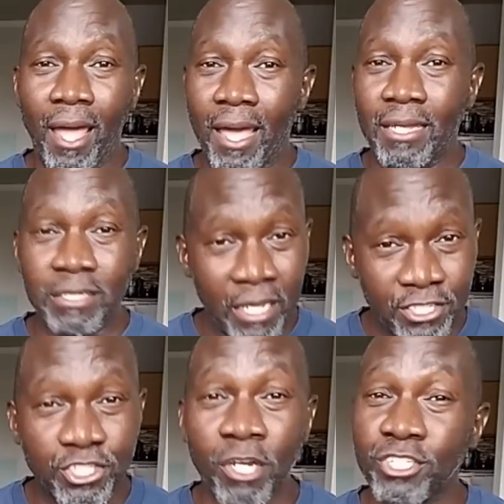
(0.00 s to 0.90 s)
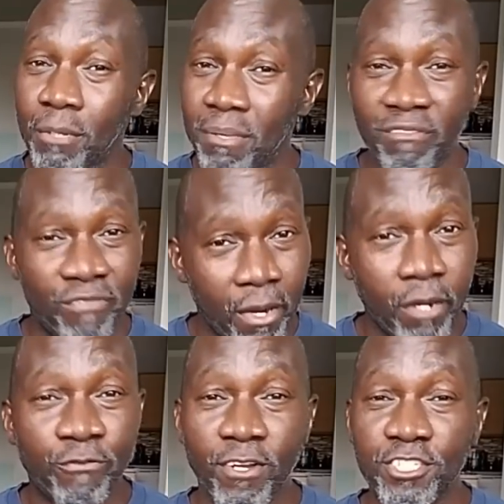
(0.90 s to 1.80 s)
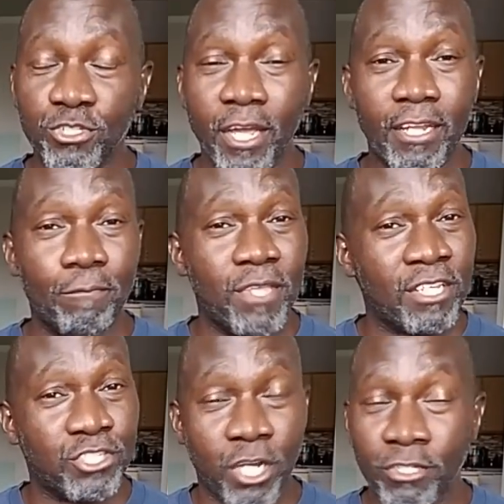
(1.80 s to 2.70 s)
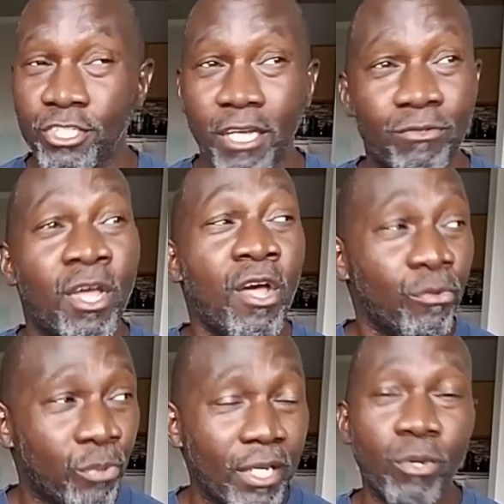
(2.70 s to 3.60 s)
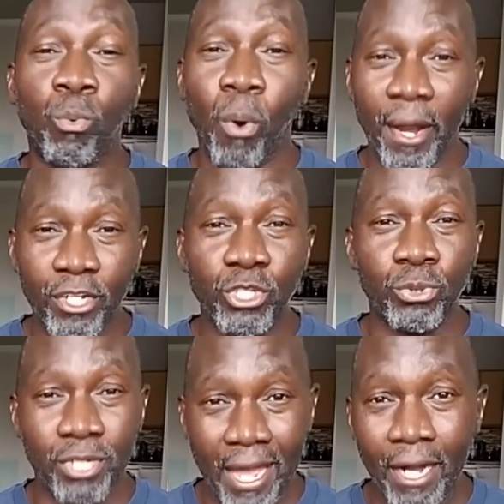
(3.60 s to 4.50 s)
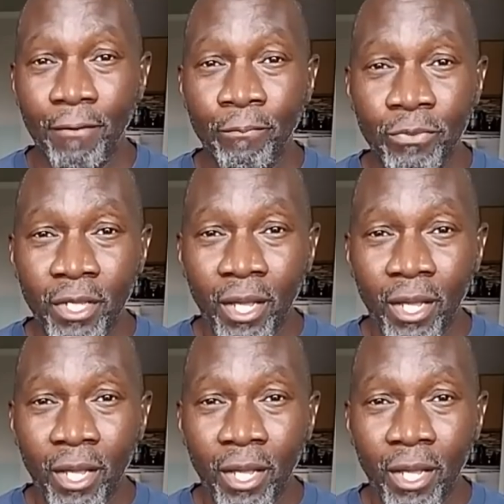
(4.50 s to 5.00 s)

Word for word: And yes, church can be very frustrating. Yes, church can really wear you down.